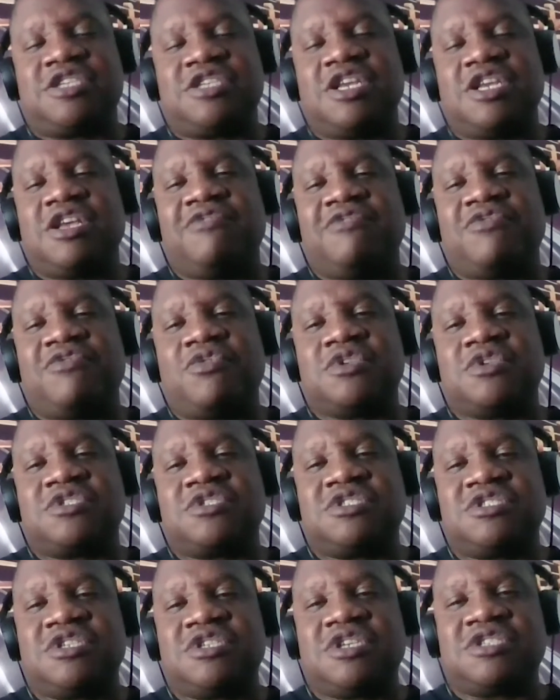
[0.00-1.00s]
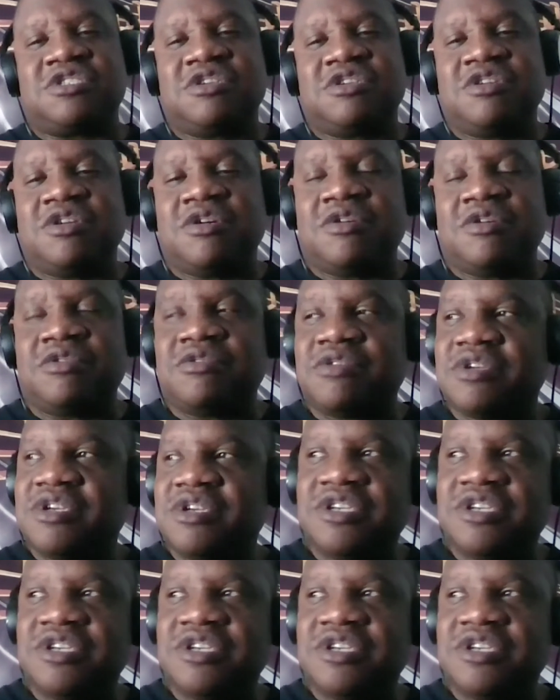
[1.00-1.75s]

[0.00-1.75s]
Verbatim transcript: singing voice is just, you know,